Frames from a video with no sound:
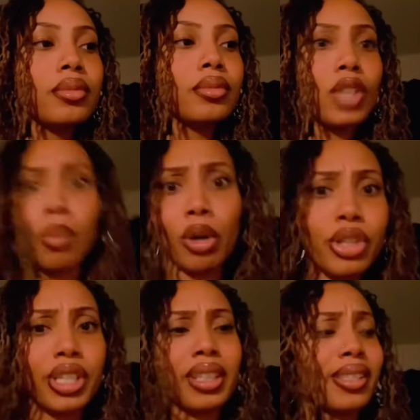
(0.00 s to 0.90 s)

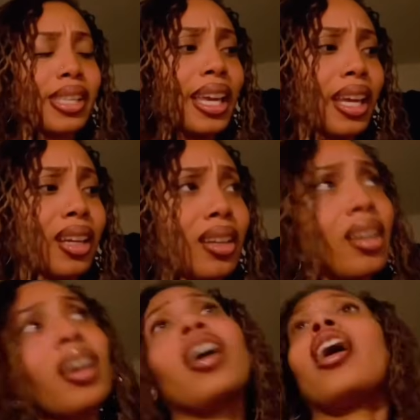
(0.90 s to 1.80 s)
emotions. And
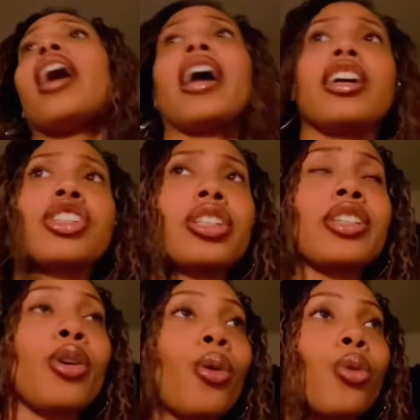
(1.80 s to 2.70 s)
I actually
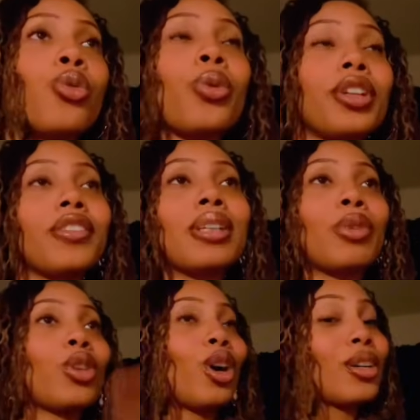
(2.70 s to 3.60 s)
told one of them a
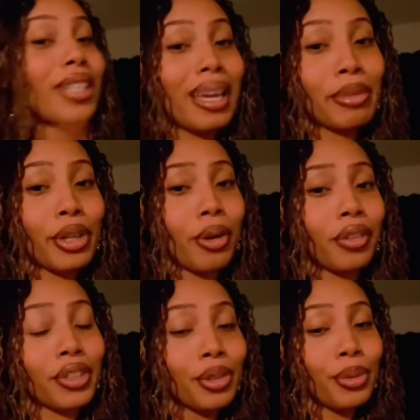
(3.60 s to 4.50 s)
long time ago,
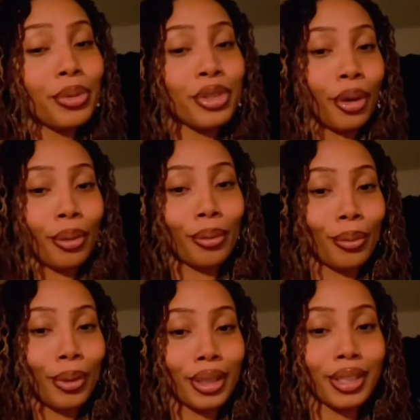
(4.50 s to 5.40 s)
if you don't
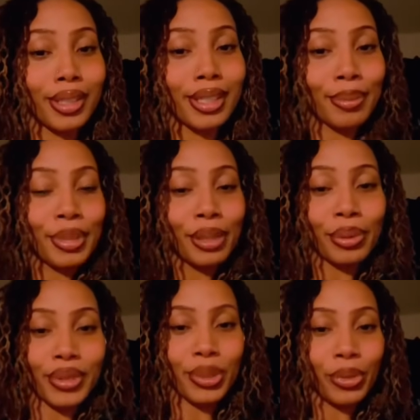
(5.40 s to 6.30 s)
want to be
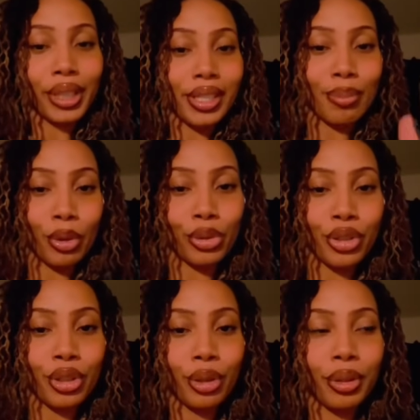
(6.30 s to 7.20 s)
with someone that's
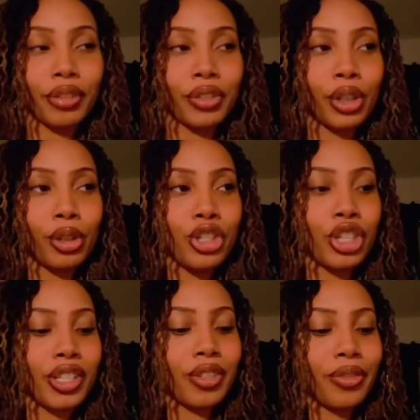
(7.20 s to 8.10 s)
emotional, if you're
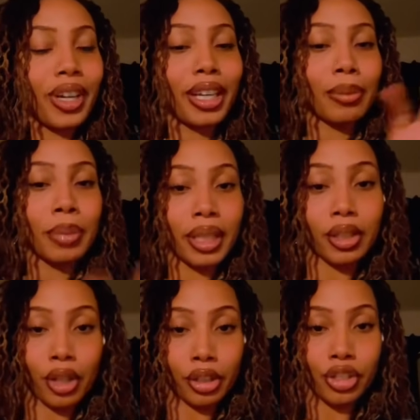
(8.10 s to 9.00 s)
justifying
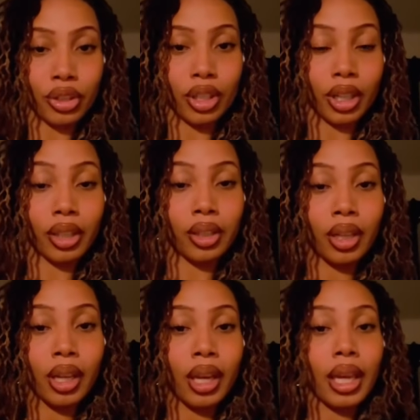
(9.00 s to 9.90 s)
being nonchalant
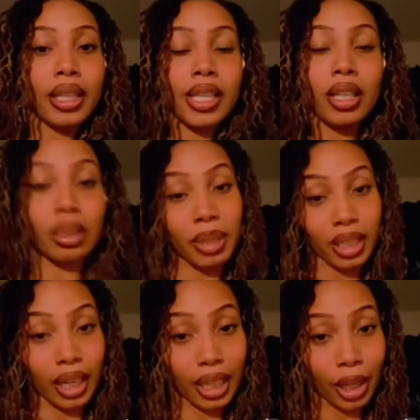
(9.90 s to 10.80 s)
and telling me
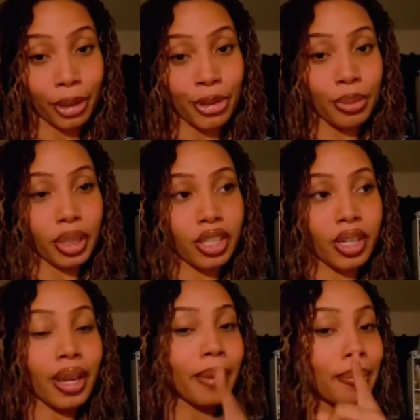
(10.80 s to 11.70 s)
that I care too
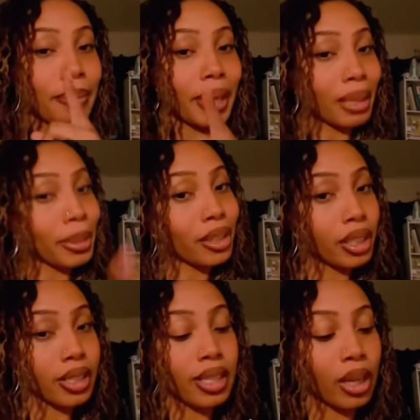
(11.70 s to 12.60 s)
much, maybe you
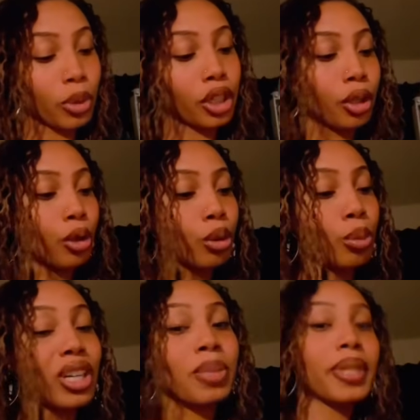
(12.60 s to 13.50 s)
need to date one of your
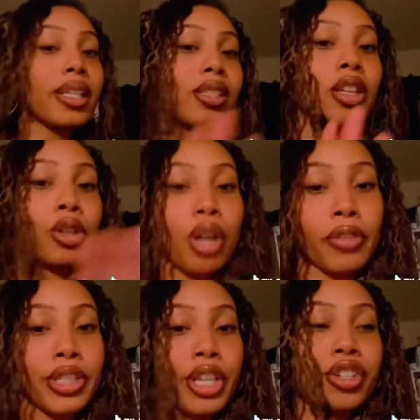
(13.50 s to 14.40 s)
homeboys. But that's another
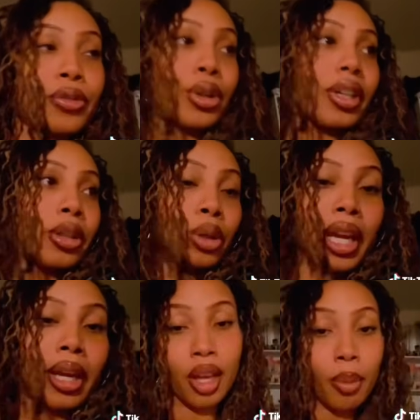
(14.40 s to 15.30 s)
conversation for another
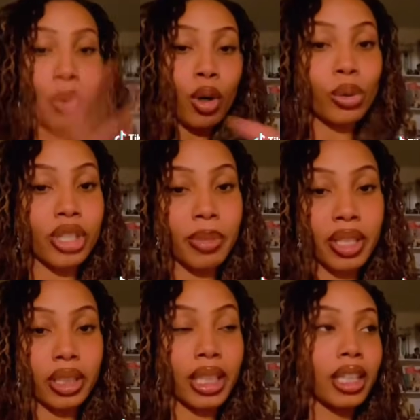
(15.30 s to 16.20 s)
day. But
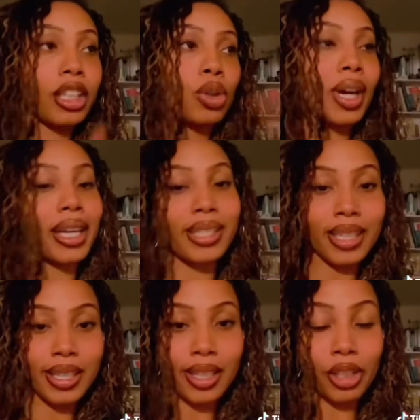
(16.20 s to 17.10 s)
ultimately, you guys
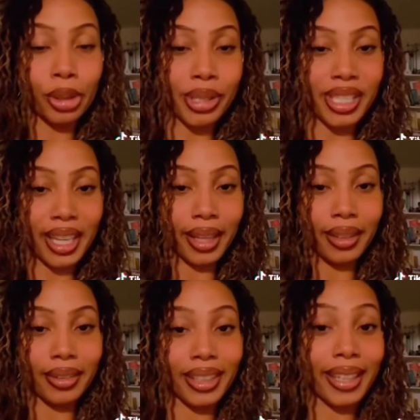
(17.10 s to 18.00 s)
need to
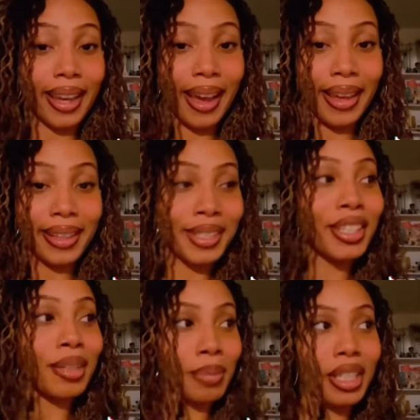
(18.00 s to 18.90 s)
understand, like, it
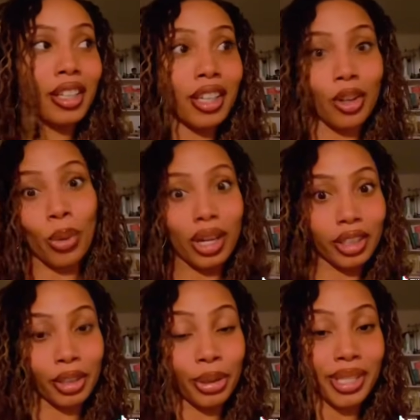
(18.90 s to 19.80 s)
took me a while
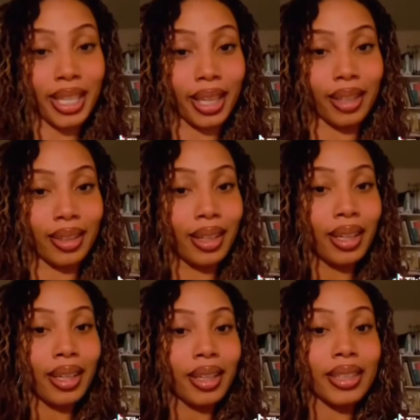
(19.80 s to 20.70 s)
to understand,
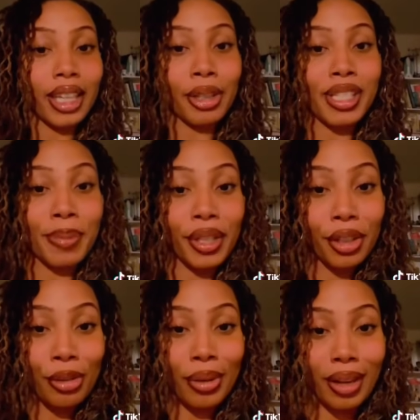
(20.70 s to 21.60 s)
there is
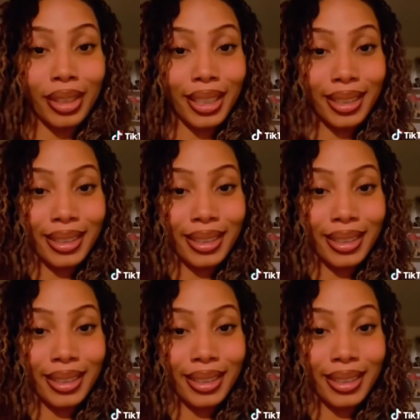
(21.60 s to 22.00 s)
being grounded